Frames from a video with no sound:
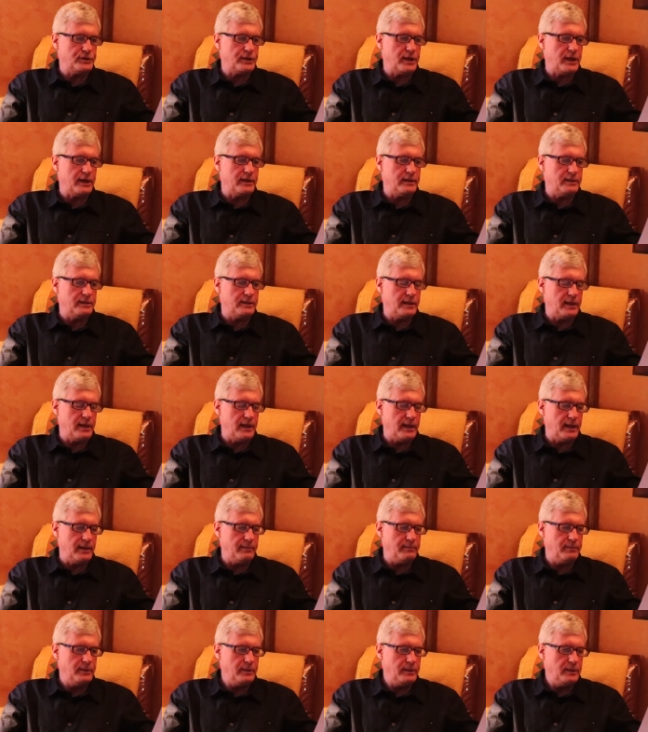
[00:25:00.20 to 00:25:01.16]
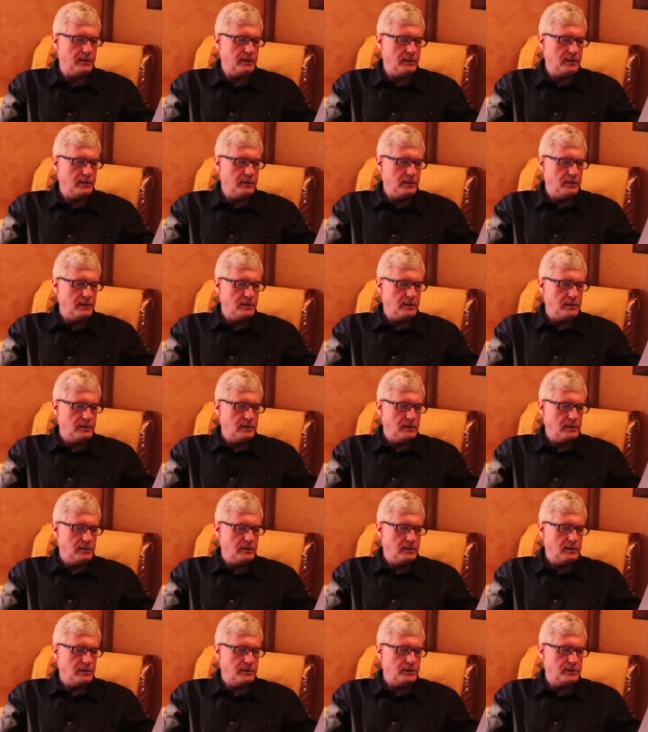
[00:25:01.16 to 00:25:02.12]
second time,
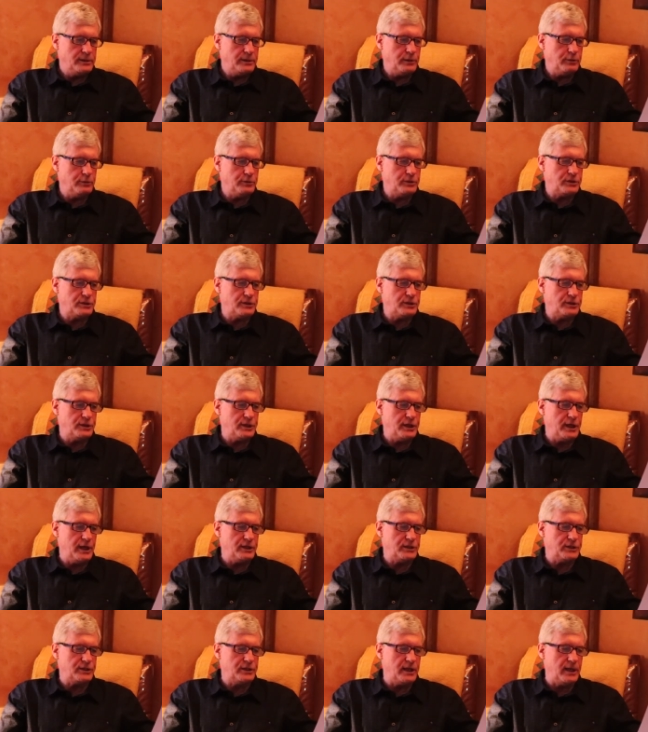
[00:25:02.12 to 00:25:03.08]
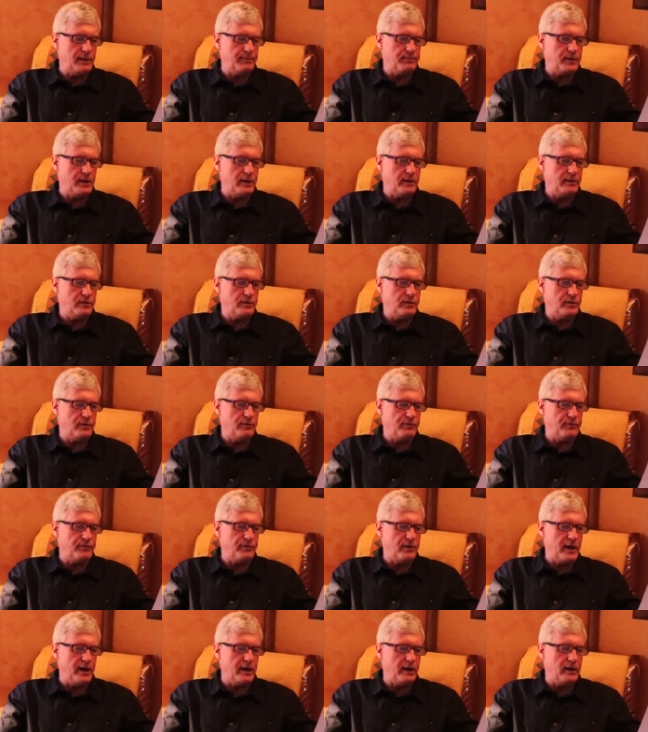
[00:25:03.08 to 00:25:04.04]
she, was, she has stepped into the
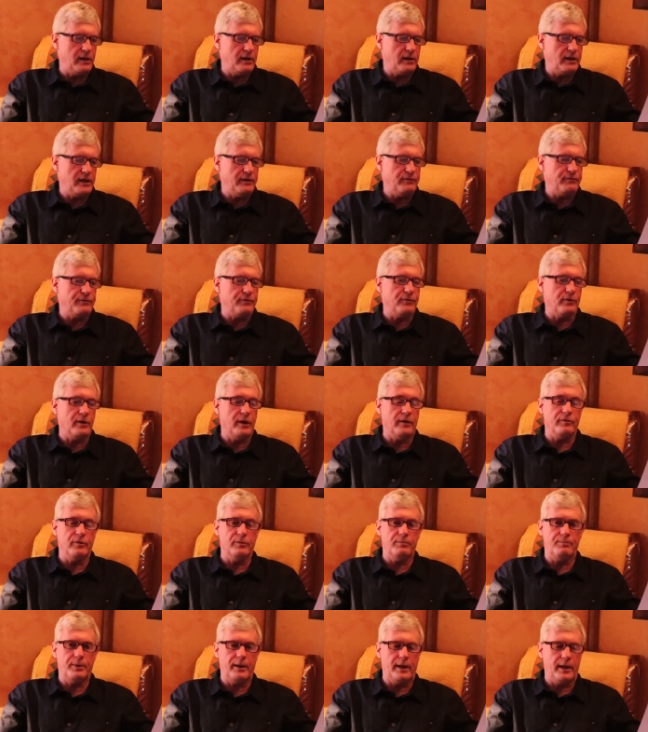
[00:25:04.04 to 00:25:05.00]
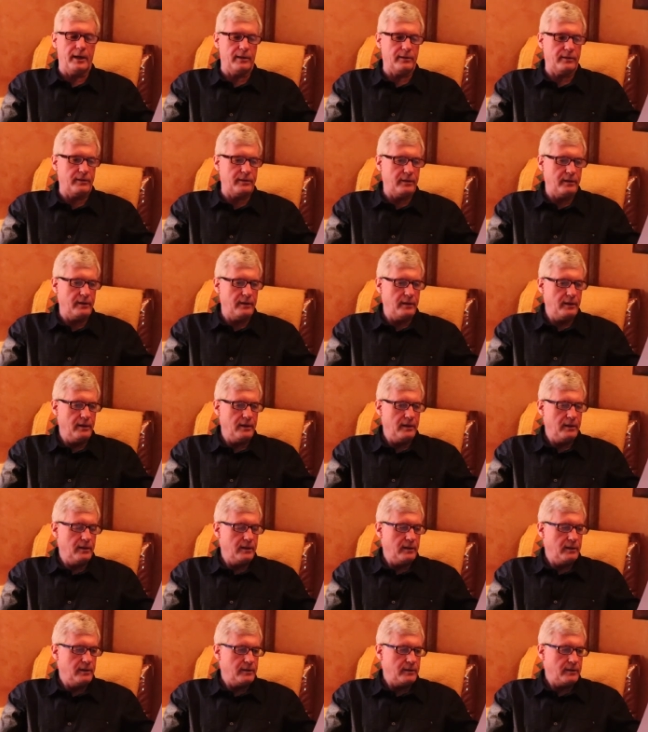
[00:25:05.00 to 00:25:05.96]
final and forever path
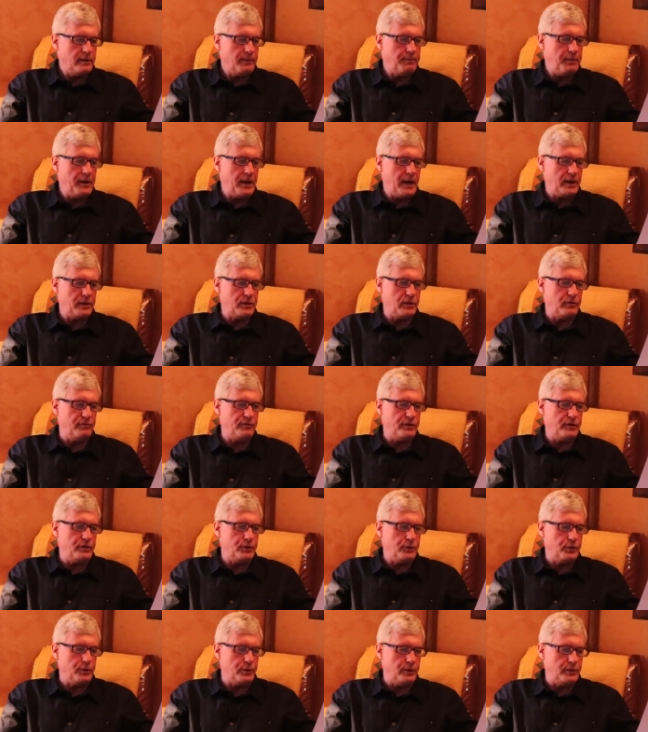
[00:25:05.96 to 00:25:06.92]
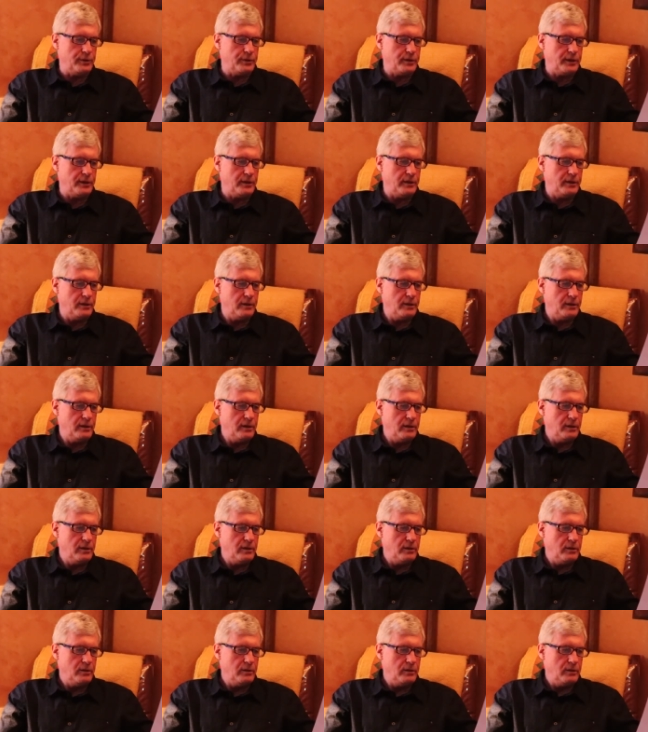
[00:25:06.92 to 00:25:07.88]
the path of eternity
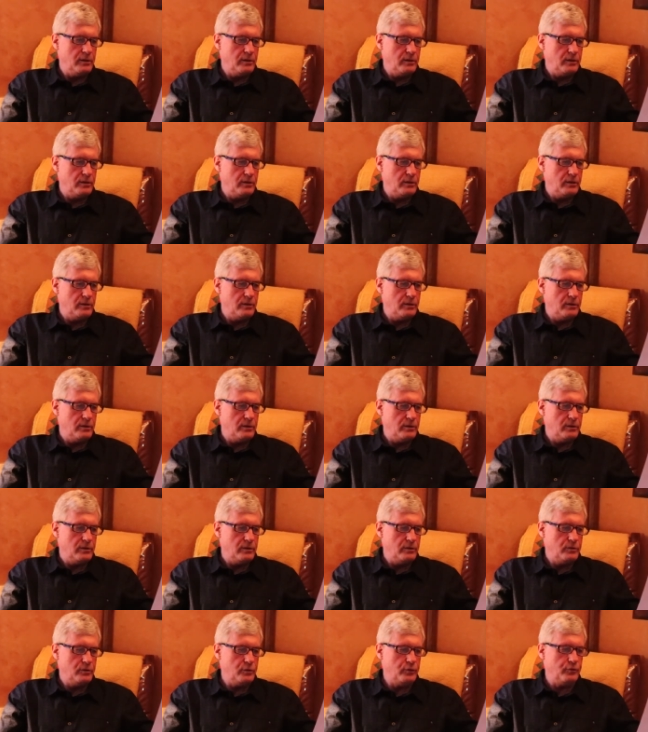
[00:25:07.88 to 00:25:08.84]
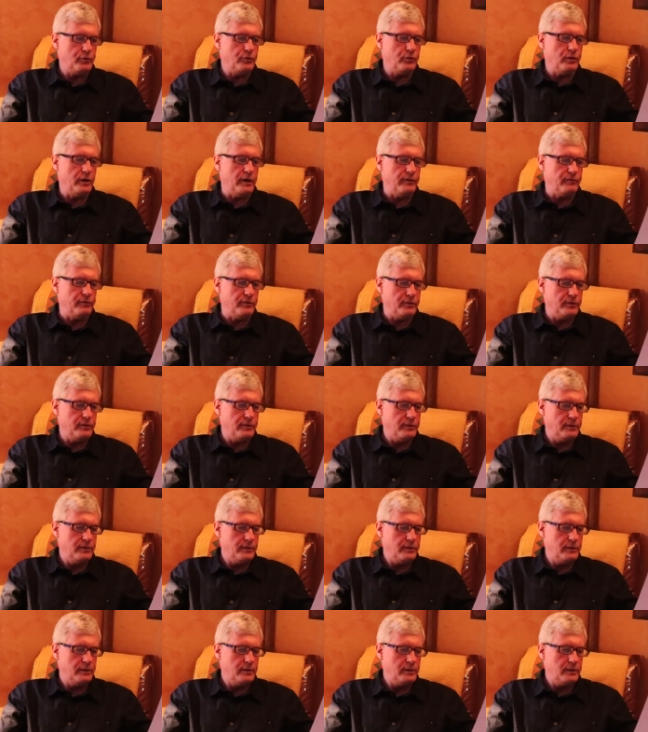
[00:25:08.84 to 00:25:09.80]
to forever
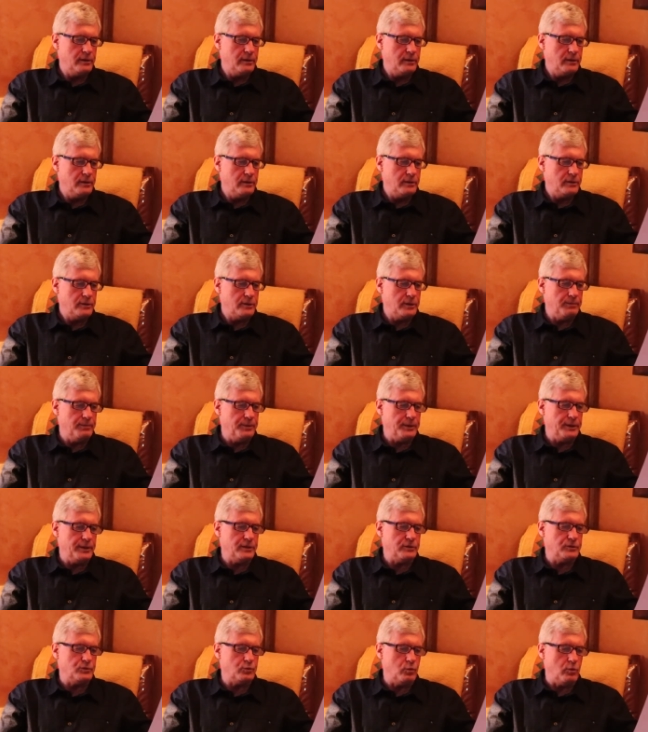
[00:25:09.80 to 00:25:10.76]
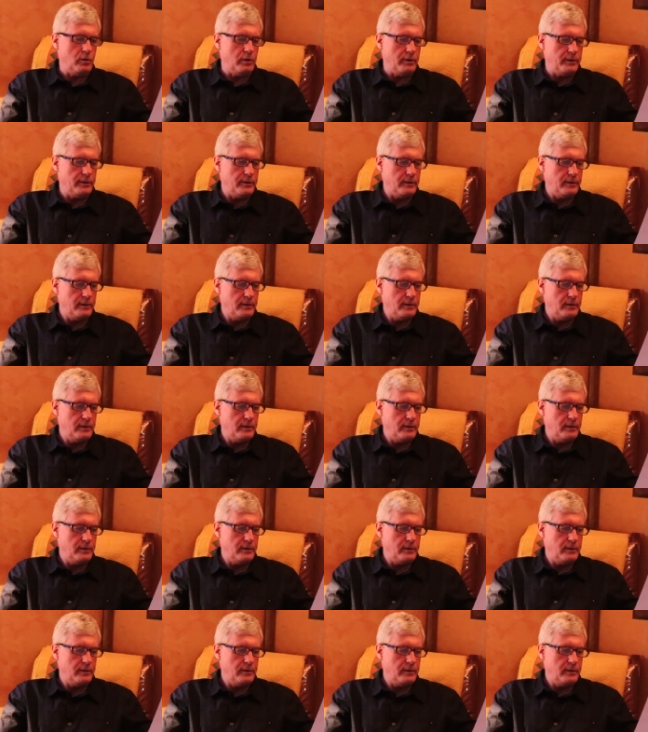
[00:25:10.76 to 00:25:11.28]
to be as one.